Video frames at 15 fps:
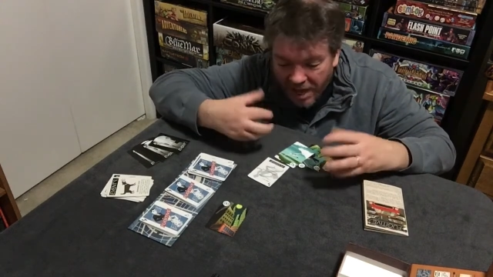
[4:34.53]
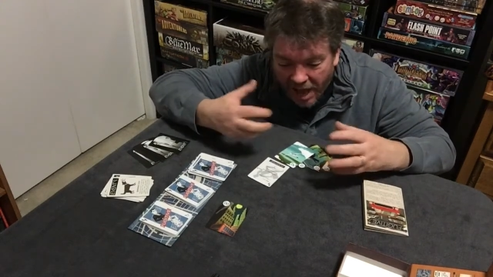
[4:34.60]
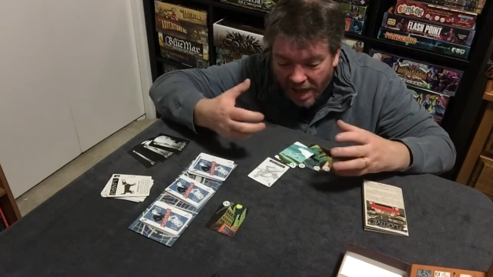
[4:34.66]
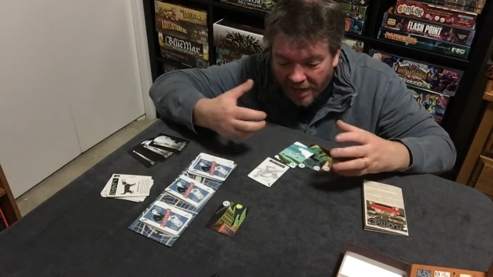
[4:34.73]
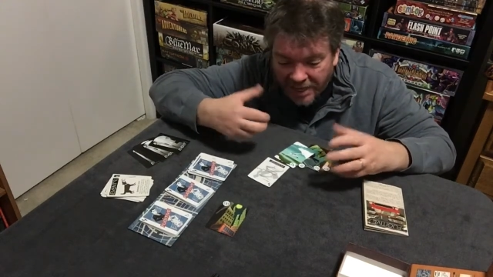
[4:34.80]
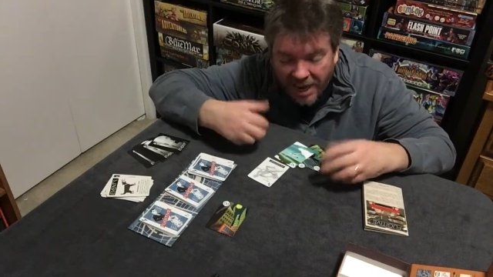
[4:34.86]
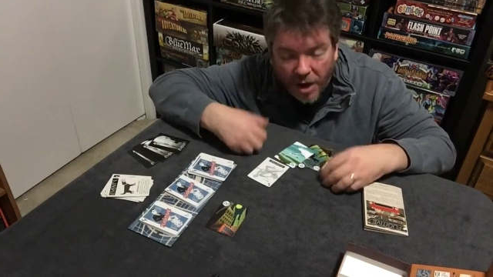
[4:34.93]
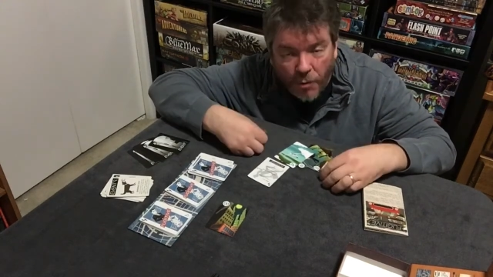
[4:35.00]
I
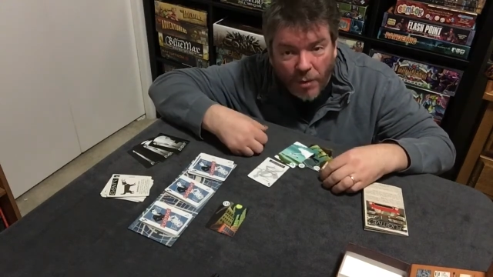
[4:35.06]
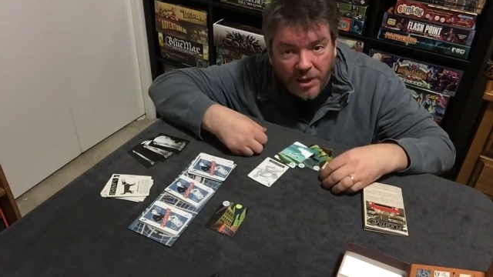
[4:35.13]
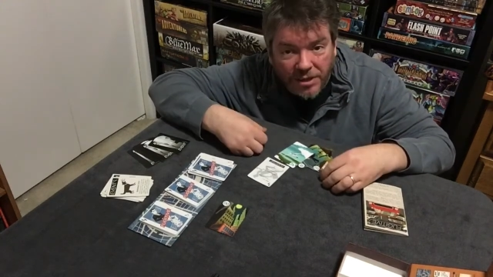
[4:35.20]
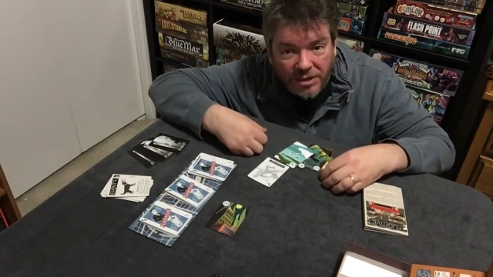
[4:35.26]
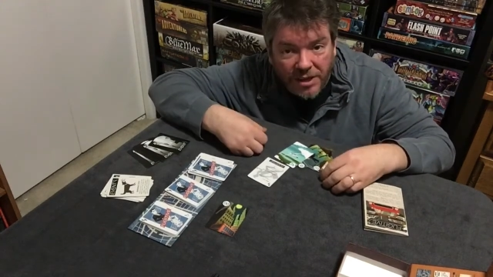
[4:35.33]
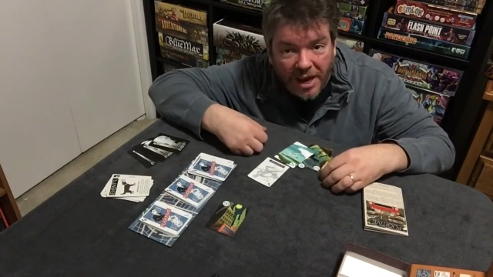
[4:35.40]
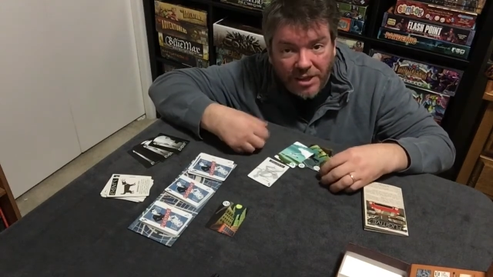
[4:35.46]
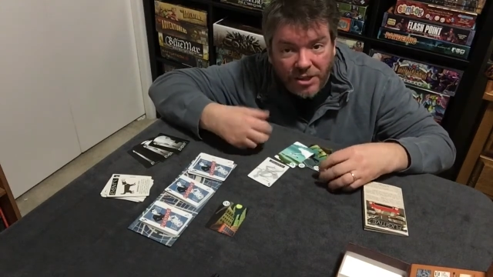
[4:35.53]
can't wait
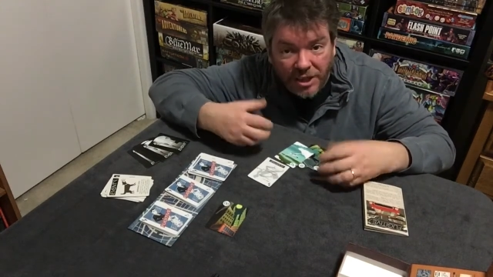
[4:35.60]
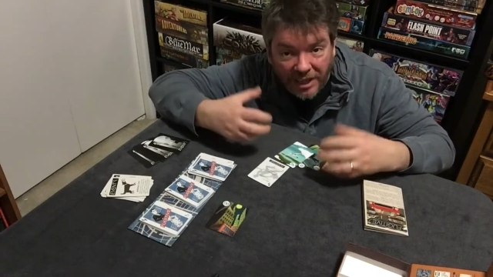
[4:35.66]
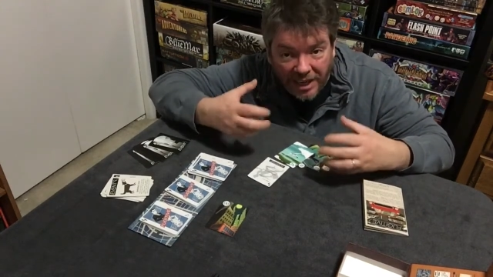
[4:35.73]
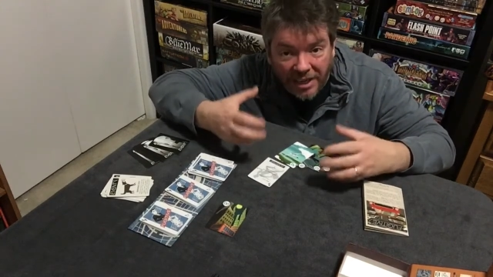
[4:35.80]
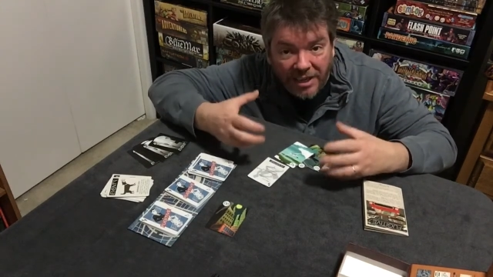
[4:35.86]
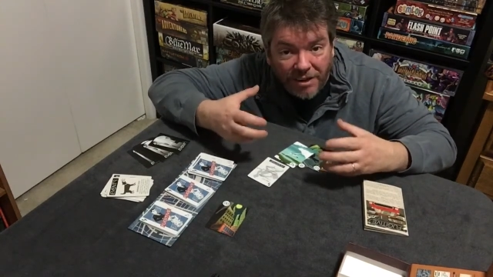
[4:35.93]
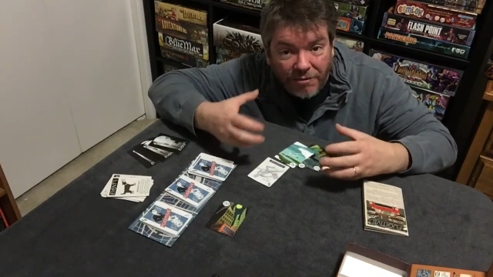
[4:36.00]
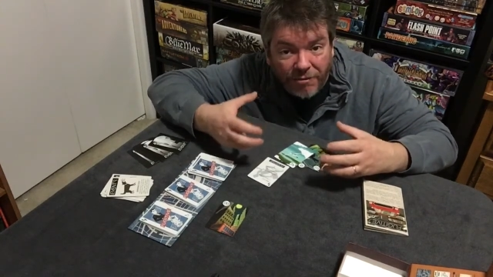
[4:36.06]
to actually get
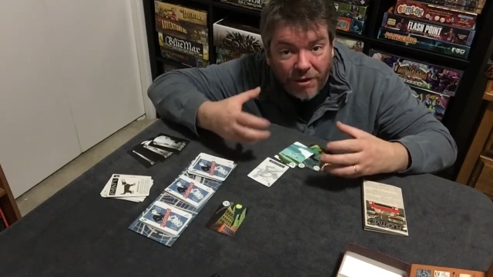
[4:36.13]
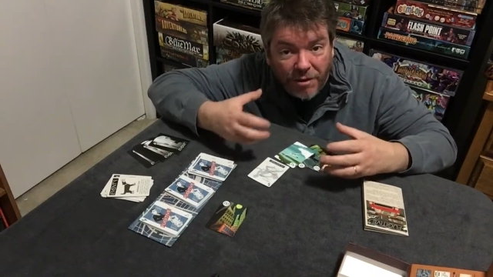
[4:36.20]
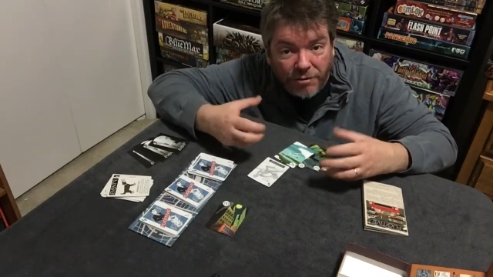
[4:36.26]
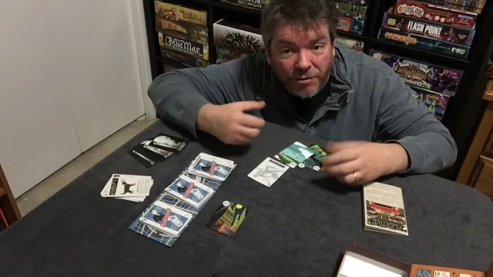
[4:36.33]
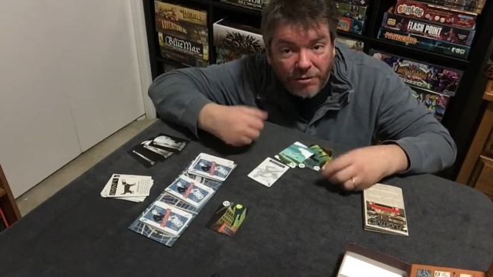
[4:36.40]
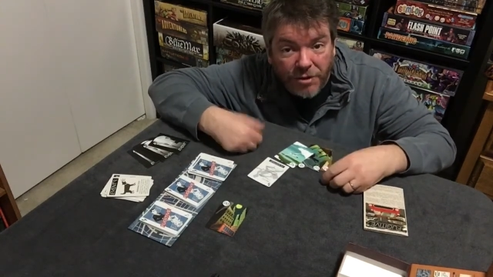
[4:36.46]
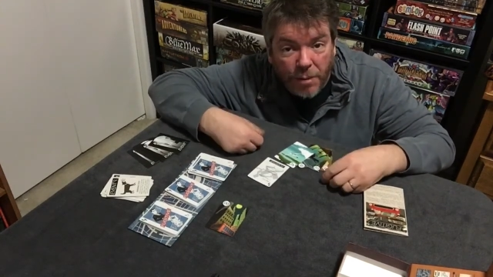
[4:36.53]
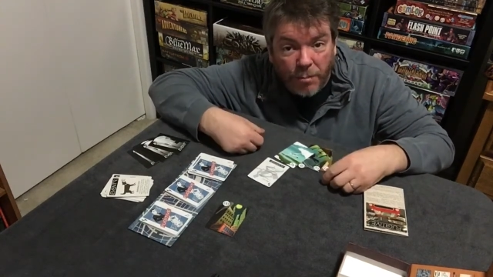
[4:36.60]
it in front of
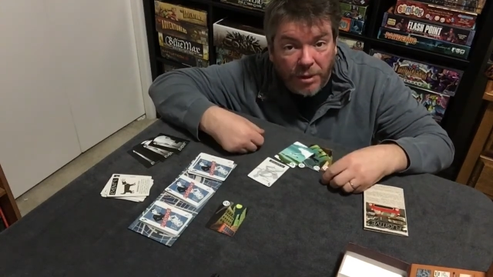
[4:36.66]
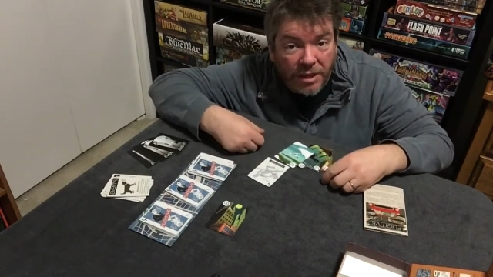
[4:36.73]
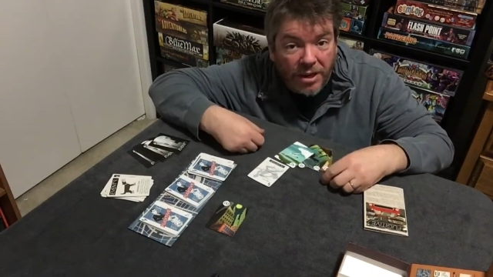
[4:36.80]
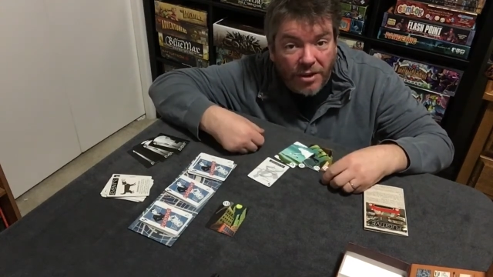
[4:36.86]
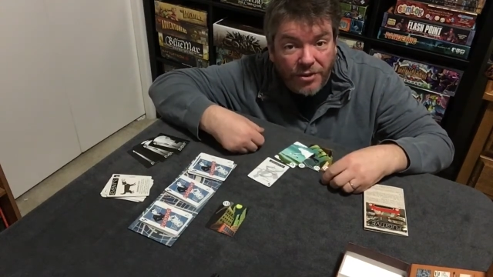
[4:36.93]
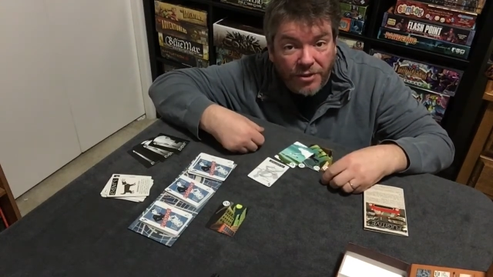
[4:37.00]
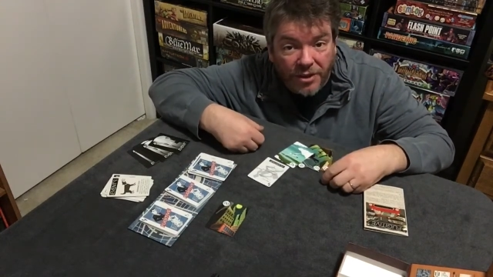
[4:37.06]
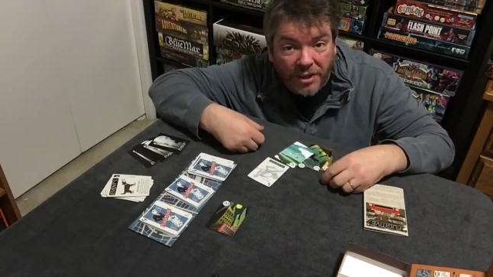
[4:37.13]
somebody
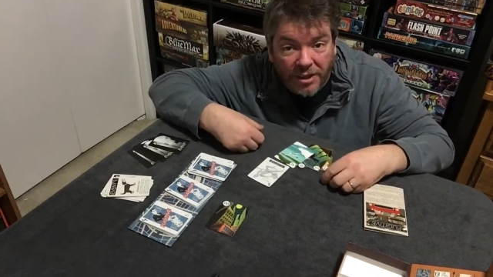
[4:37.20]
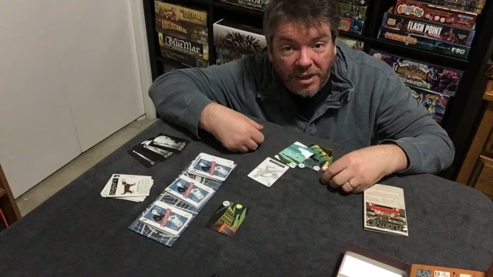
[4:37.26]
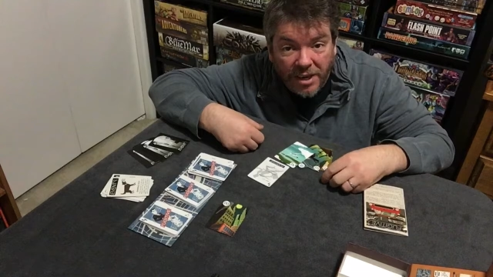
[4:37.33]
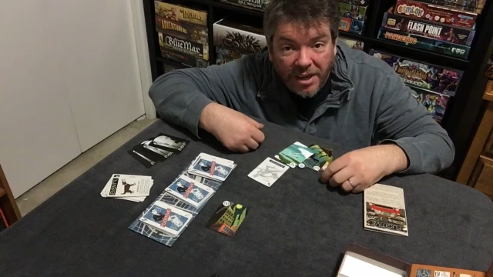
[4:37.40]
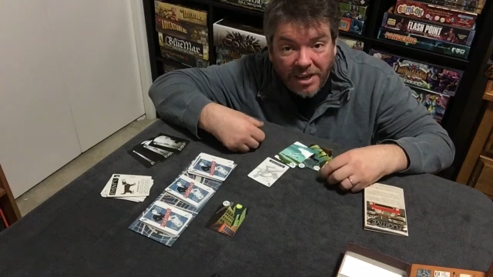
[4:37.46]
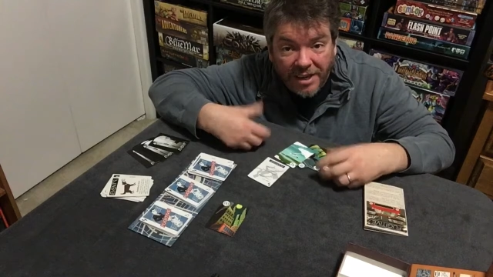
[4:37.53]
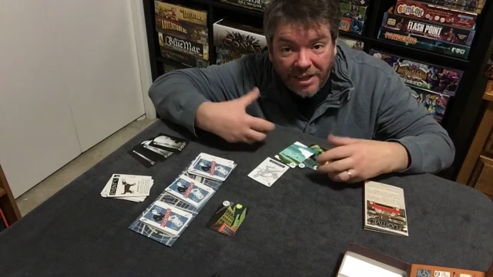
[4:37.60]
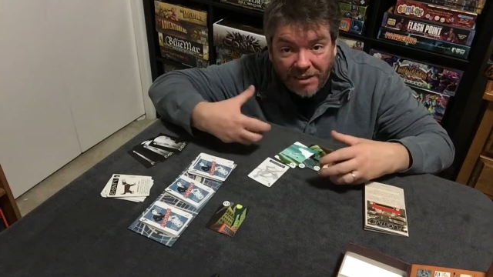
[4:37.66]
else and
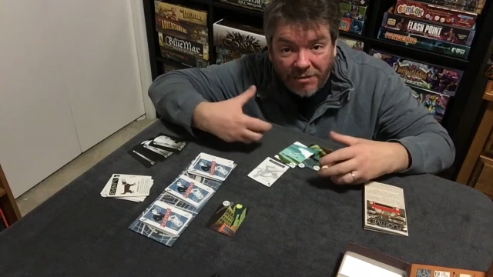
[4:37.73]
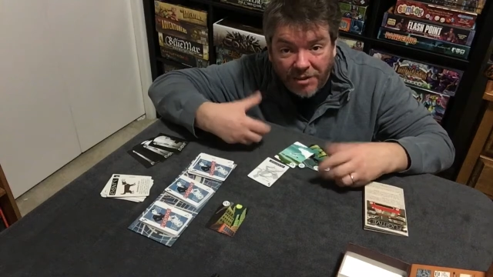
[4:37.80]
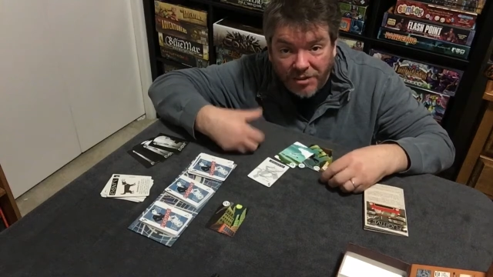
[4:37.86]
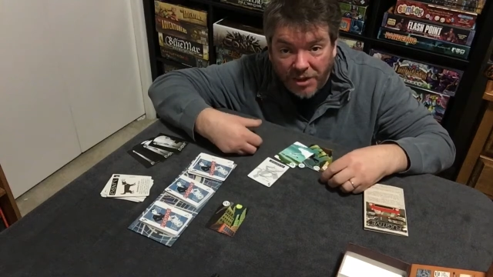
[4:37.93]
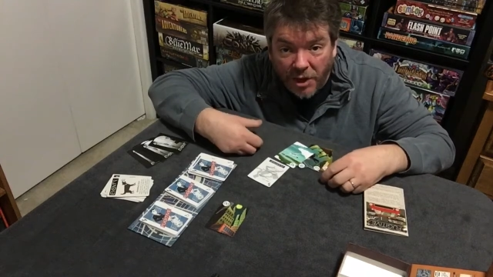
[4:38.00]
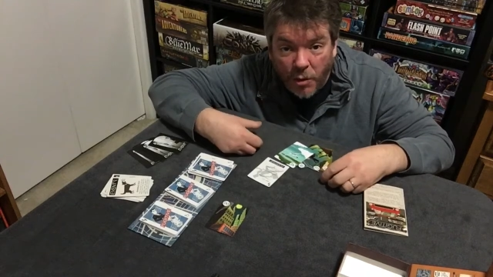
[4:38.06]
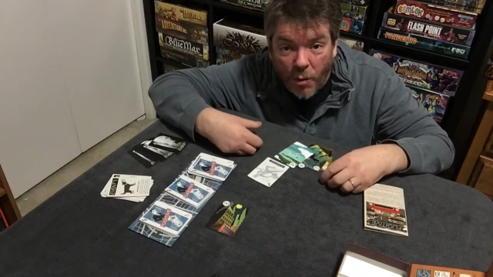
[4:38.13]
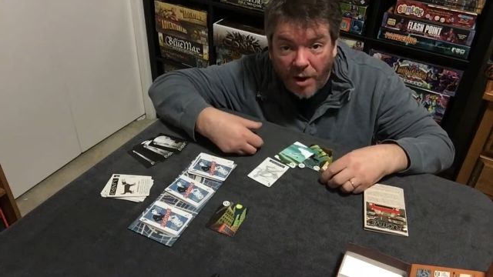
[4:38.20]
give this
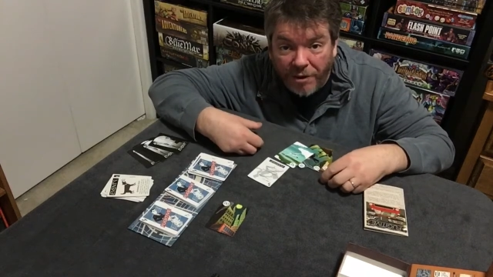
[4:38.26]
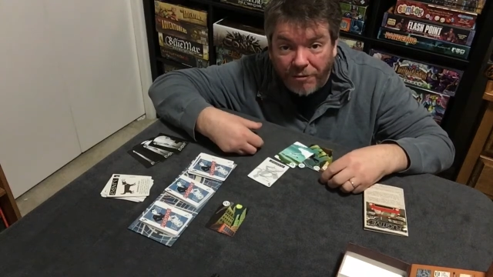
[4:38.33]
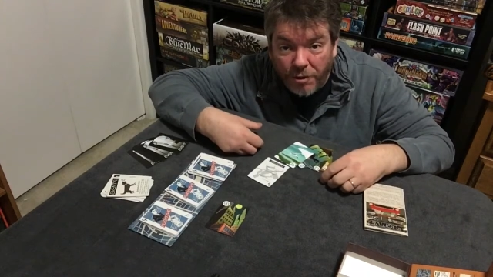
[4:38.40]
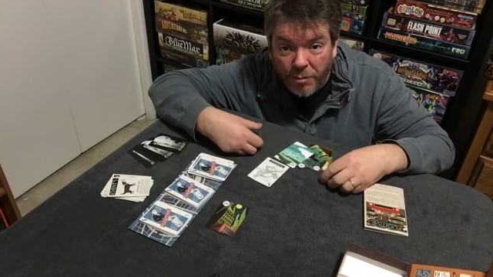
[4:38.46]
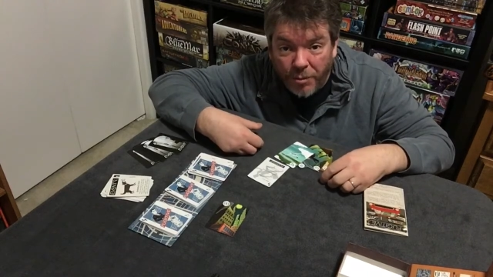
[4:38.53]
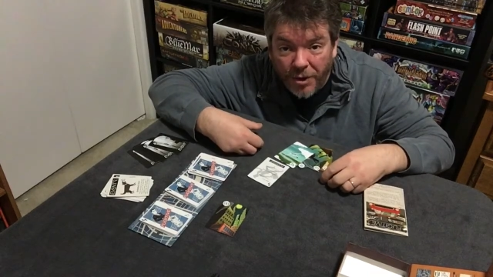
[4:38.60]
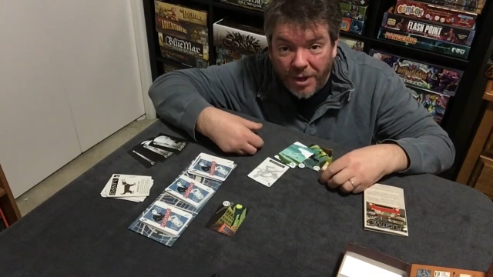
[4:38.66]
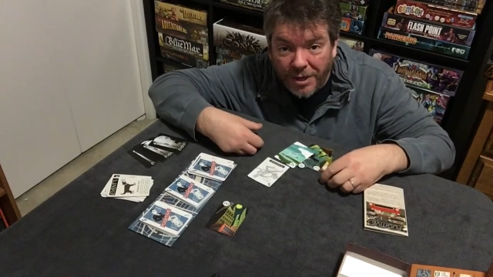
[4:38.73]
thing quite a few
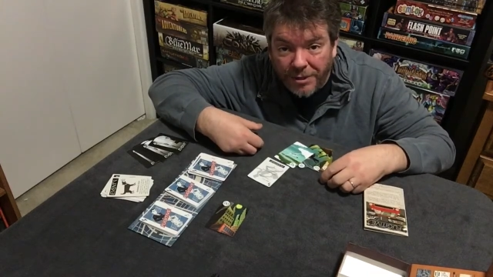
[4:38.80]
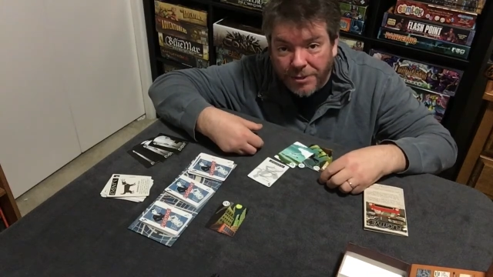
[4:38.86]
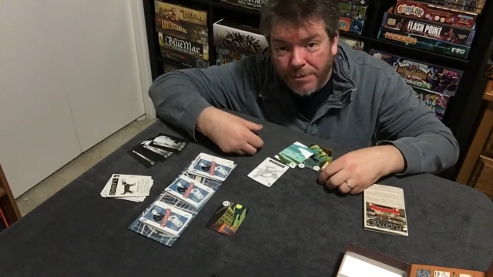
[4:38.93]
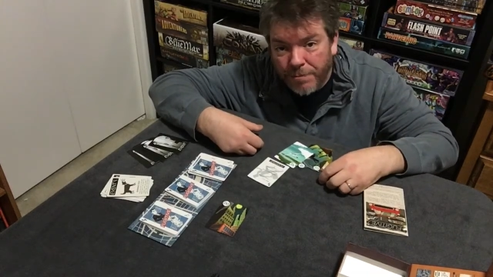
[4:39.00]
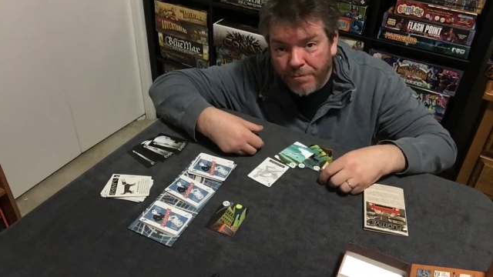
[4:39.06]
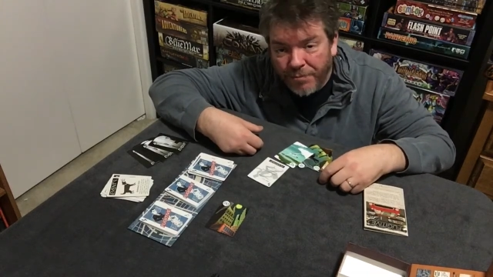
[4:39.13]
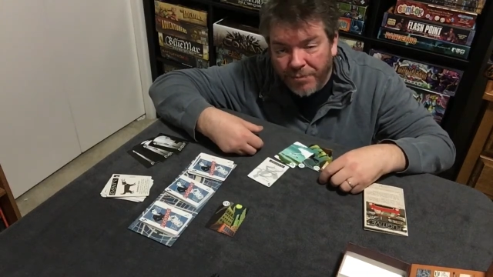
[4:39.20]
plays.